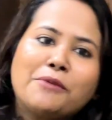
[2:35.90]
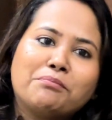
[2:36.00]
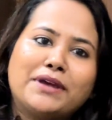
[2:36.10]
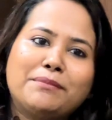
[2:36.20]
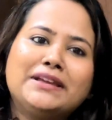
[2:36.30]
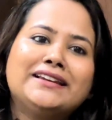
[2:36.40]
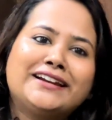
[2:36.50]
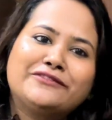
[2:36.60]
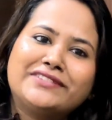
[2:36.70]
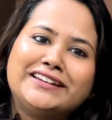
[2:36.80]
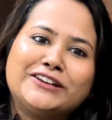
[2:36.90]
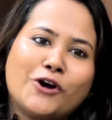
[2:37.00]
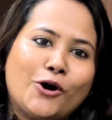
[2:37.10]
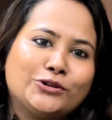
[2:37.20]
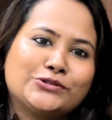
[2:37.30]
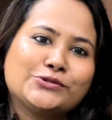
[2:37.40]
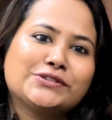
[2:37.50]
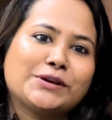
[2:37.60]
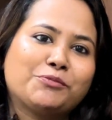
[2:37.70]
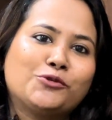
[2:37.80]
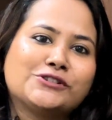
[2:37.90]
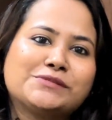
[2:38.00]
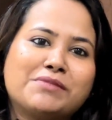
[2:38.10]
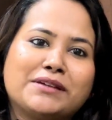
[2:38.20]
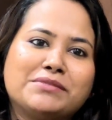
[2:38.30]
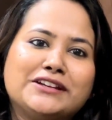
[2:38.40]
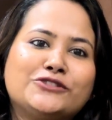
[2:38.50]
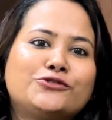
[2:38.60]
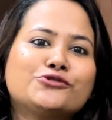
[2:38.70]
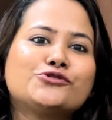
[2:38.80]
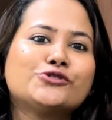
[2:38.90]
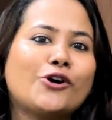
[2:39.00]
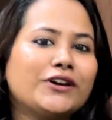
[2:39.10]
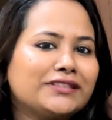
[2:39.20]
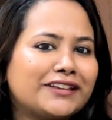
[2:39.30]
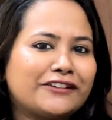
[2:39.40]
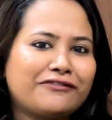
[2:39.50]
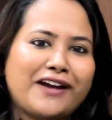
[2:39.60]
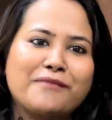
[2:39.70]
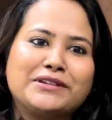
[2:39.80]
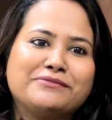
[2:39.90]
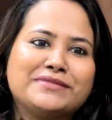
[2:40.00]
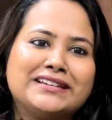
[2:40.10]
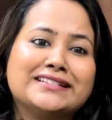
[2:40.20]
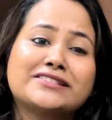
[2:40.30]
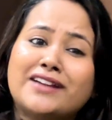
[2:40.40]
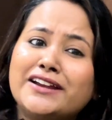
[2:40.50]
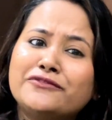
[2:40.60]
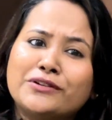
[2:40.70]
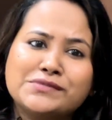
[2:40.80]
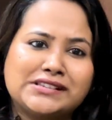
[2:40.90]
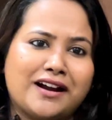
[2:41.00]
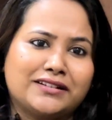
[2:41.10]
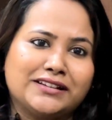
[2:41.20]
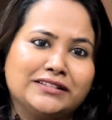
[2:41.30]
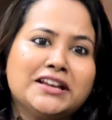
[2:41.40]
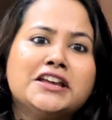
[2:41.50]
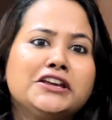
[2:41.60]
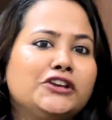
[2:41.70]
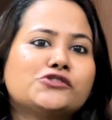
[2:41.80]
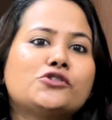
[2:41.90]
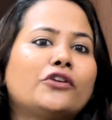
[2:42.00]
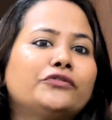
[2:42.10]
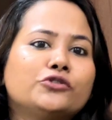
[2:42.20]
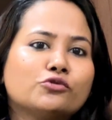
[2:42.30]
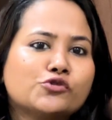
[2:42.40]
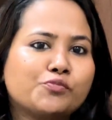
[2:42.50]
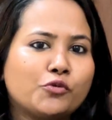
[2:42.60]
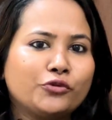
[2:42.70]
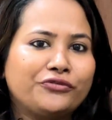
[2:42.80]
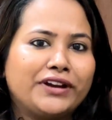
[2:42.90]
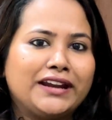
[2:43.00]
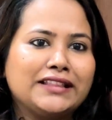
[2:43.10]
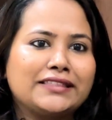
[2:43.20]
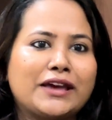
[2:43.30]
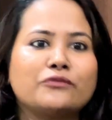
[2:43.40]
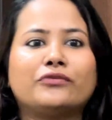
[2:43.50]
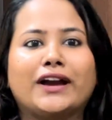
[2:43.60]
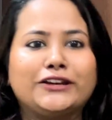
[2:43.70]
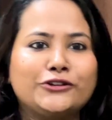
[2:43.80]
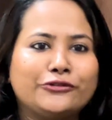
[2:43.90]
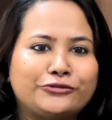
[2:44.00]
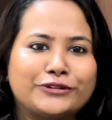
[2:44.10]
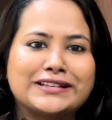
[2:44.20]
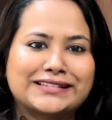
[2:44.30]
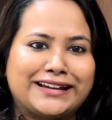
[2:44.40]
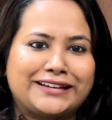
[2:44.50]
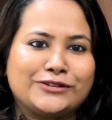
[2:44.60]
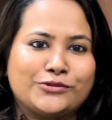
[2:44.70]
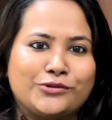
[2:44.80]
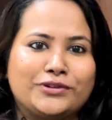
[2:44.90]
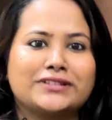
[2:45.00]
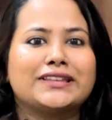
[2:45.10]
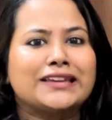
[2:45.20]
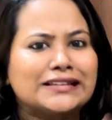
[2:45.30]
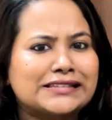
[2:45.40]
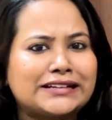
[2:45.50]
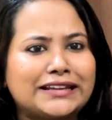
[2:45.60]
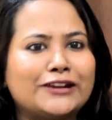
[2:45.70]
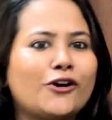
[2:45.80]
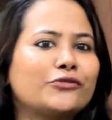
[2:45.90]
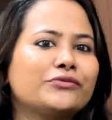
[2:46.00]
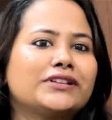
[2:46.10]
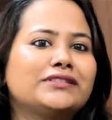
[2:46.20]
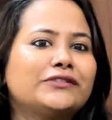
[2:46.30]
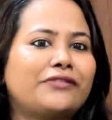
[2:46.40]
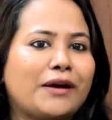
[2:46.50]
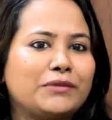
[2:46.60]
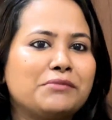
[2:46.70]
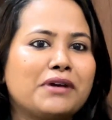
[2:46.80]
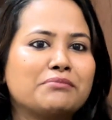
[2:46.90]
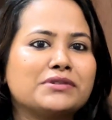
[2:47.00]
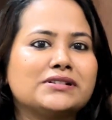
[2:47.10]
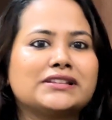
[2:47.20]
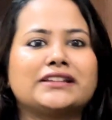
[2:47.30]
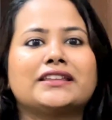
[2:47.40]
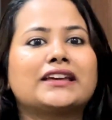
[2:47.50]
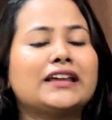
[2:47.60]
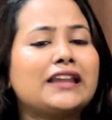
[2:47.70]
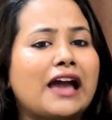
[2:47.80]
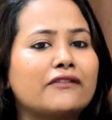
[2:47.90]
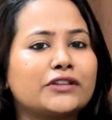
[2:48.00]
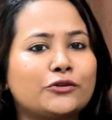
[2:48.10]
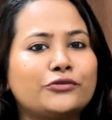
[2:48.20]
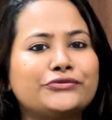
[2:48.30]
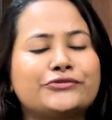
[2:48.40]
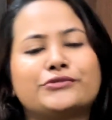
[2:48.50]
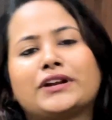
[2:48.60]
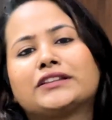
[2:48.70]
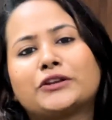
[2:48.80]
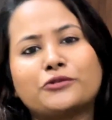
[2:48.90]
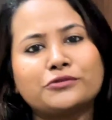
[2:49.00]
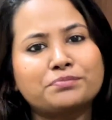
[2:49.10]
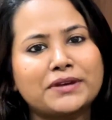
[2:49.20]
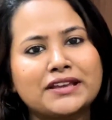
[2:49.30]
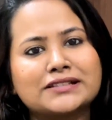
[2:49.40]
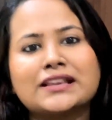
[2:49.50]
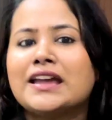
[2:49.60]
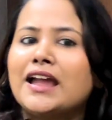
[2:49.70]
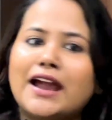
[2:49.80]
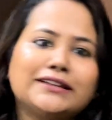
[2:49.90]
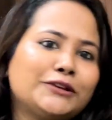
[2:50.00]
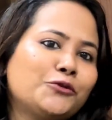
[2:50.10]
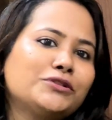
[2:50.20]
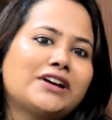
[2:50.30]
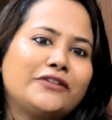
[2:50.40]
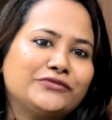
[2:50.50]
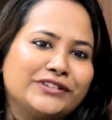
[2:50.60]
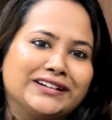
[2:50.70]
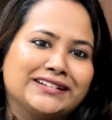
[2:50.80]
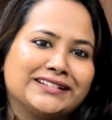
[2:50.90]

Baby-led weaning also supports baby to join their family meals right from starting. Instead of you spoon feeding them while your food is getting cold, they can sit along with the family members and they can have their own food at their own pace, at their own comfort.